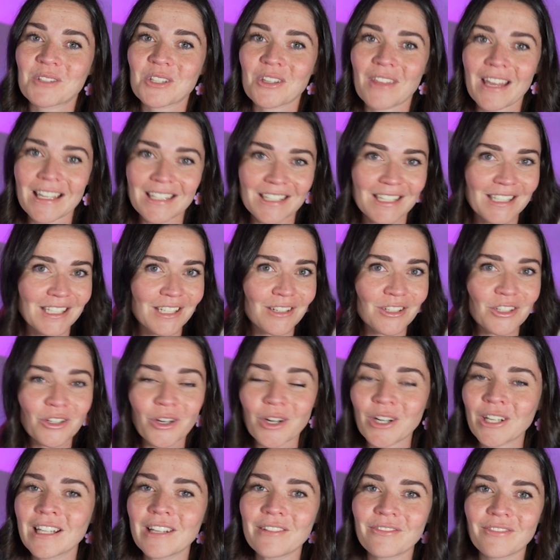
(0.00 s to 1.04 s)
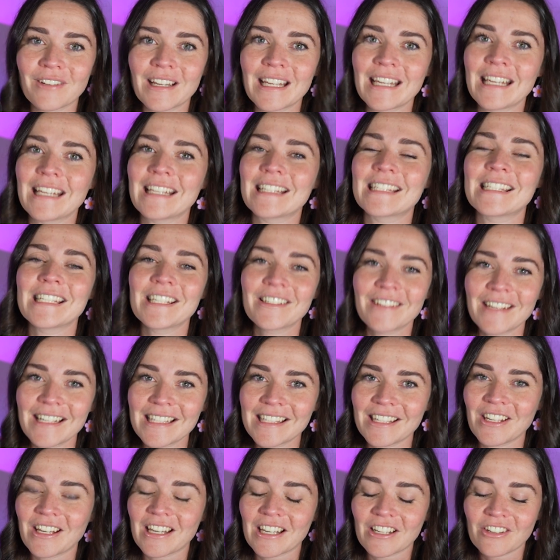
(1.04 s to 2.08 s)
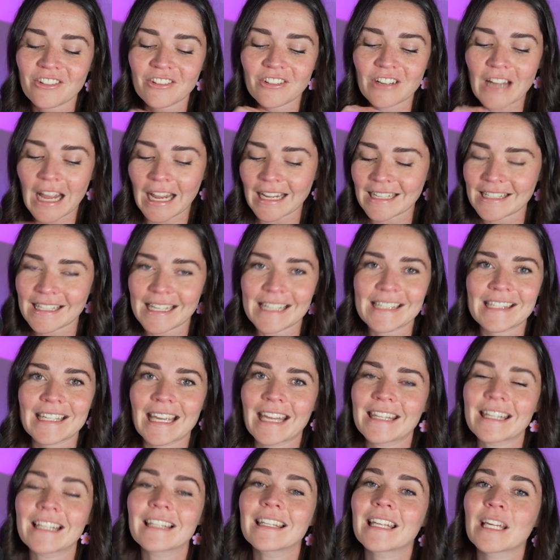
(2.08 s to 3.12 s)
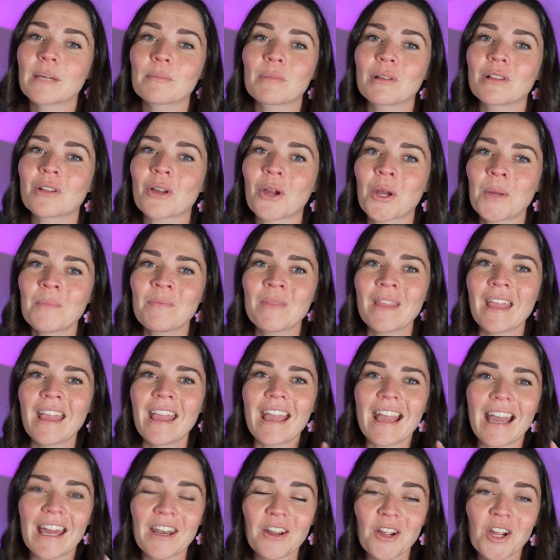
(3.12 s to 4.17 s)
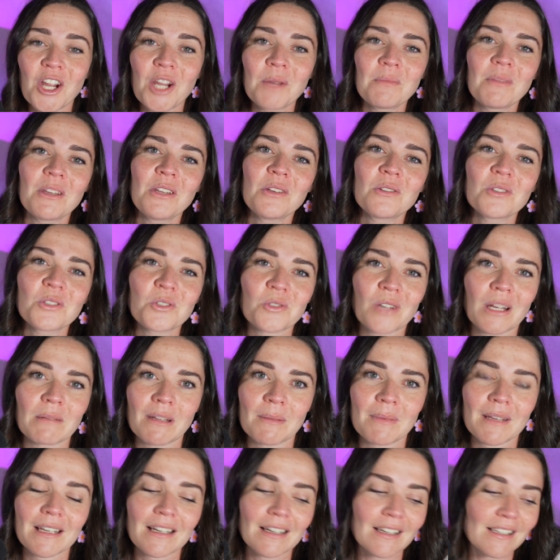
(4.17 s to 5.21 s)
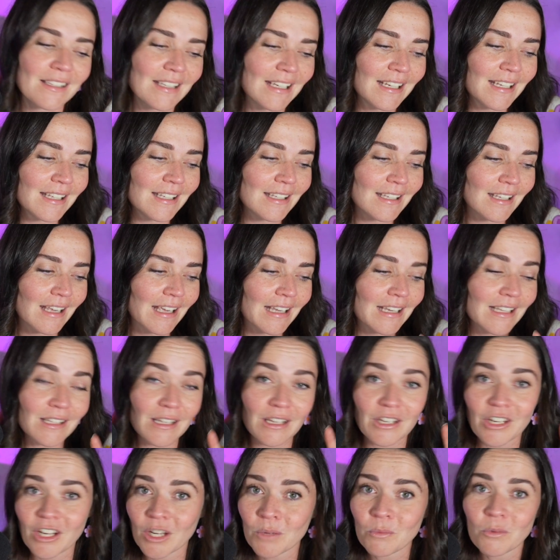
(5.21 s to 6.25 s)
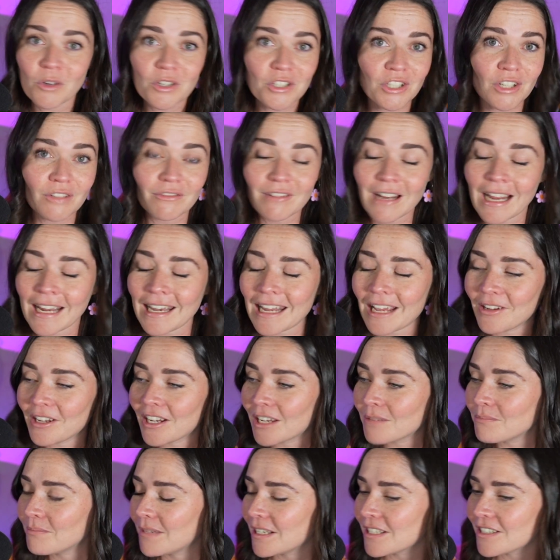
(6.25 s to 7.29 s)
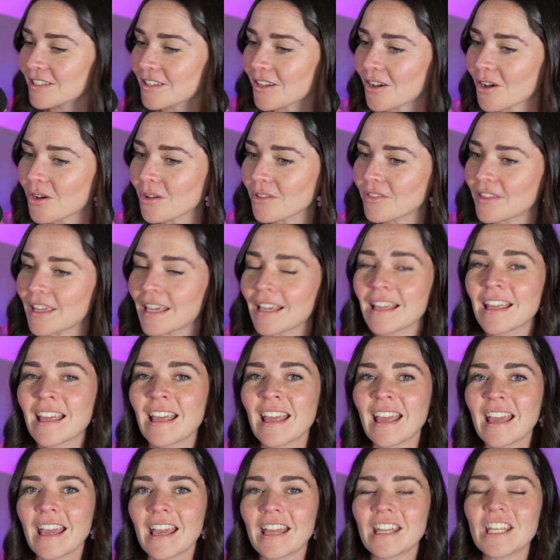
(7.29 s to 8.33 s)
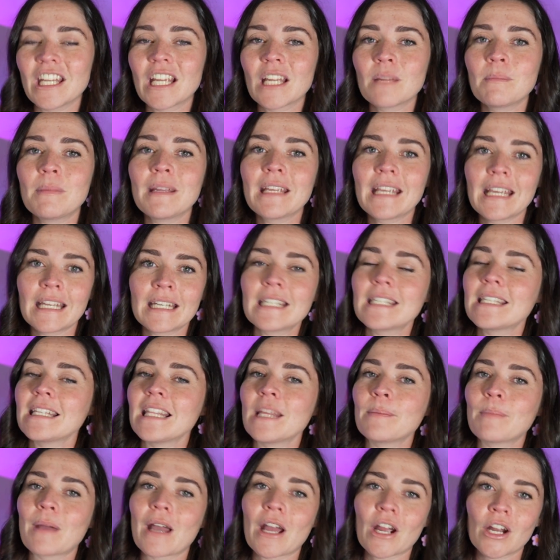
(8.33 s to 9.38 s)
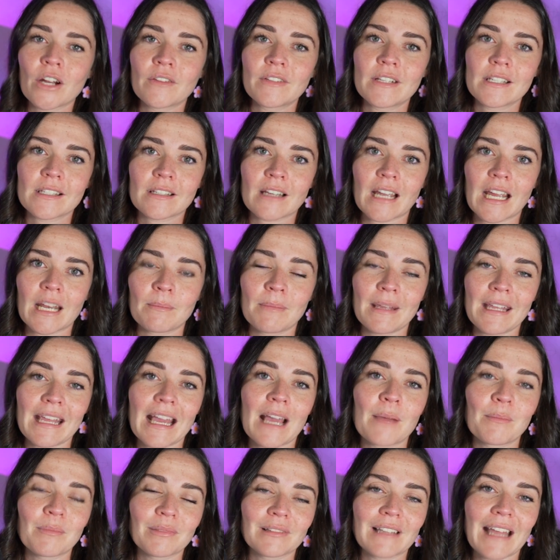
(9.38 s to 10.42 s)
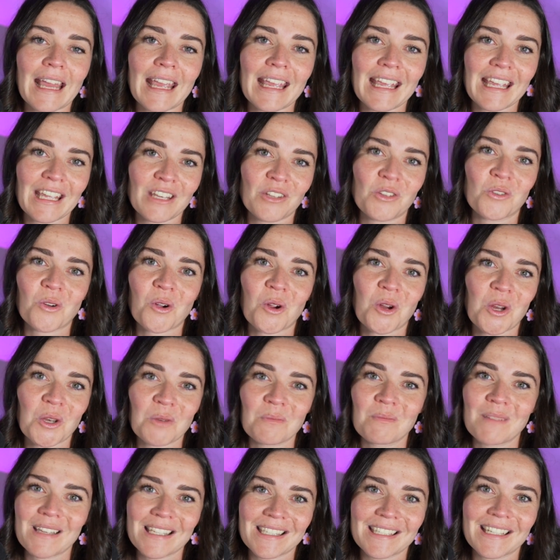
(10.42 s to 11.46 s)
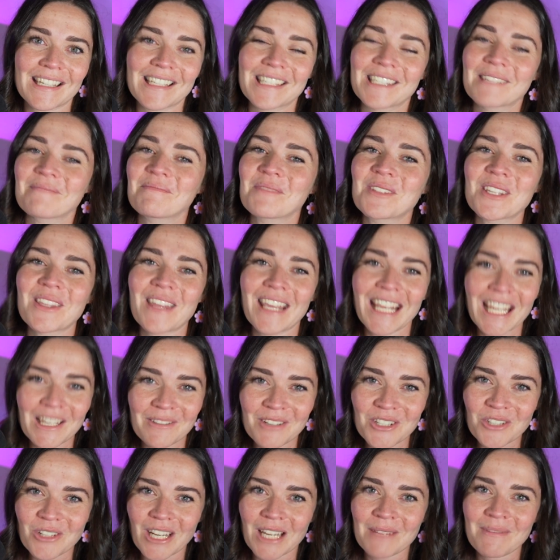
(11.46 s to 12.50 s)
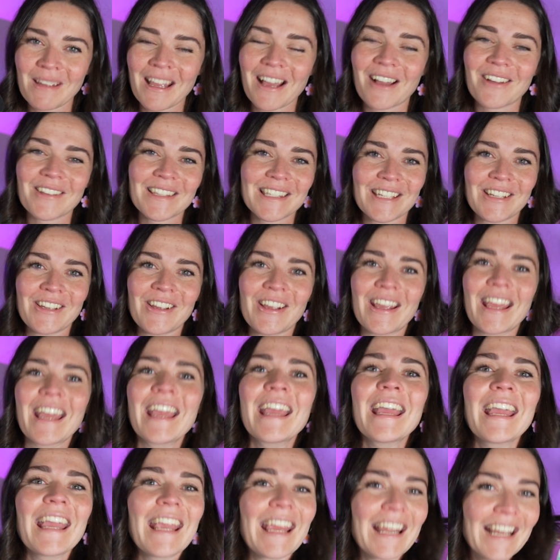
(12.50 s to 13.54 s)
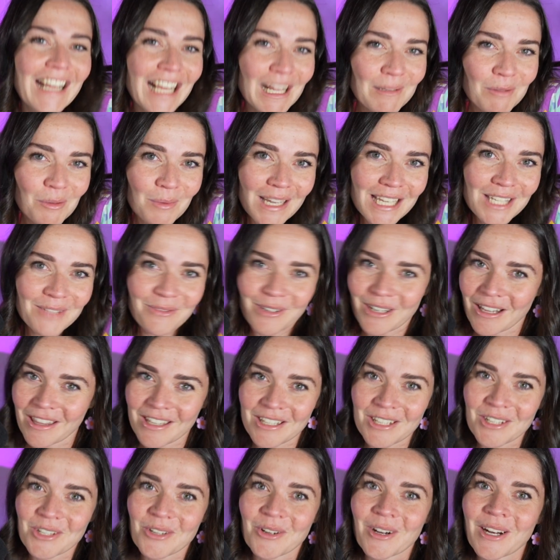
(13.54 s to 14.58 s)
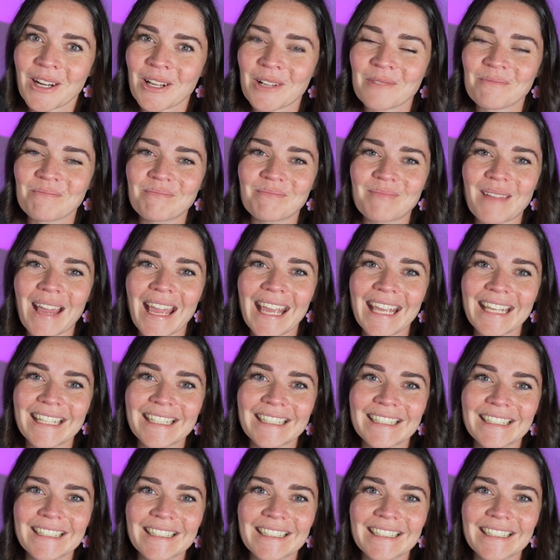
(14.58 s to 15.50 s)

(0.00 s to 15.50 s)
So that's just a totally free series. You can access that at the link below. And I hope that you'll join me, because it is you can watch it right now. You can binge the whole thing and you can begin to see the power of design be at play in your own business. So thank you for joining me. I'll see you in a couple of weeks for another tutorial. Bye.